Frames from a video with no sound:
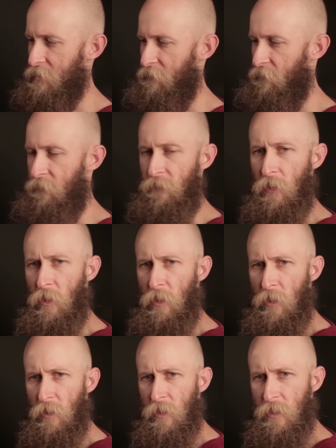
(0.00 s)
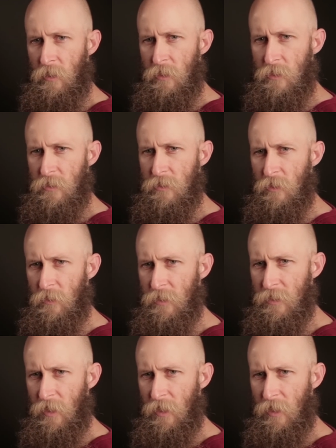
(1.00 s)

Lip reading: and fall. So this